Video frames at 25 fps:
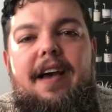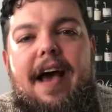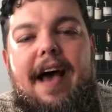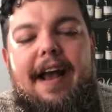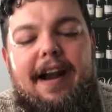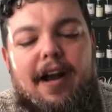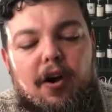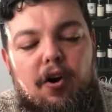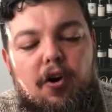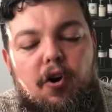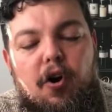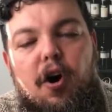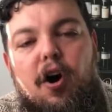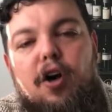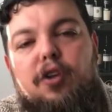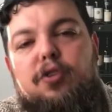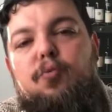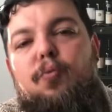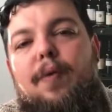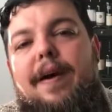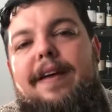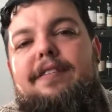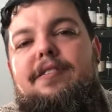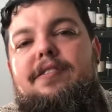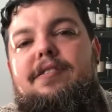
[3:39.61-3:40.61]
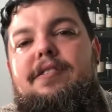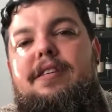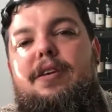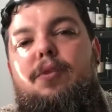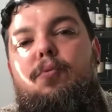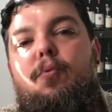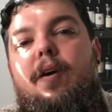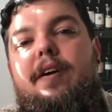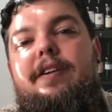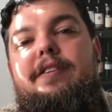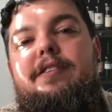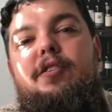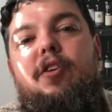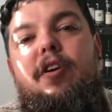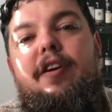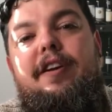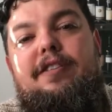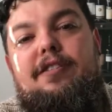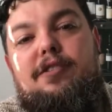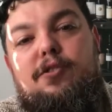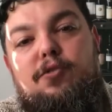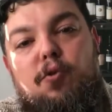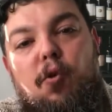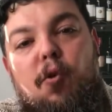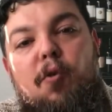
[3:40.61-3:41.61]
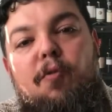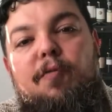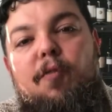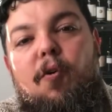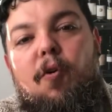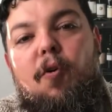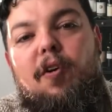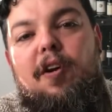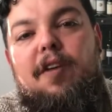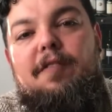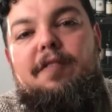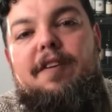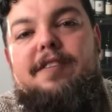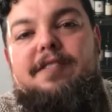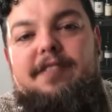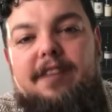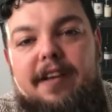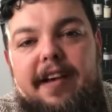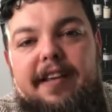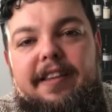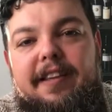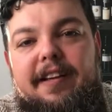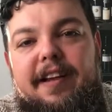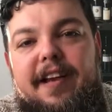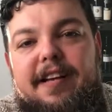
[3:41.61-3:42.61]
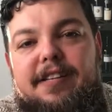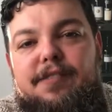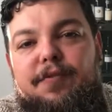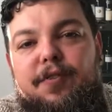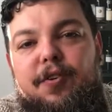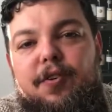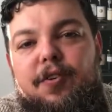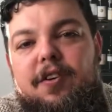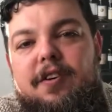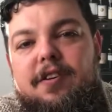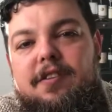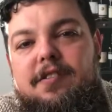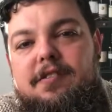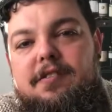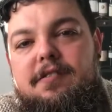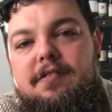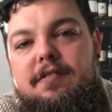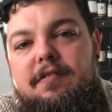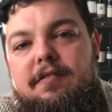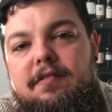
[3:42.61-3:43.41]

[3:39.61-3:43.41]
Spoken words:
and I can't wait to see what he's got in store for all of us in the next few years.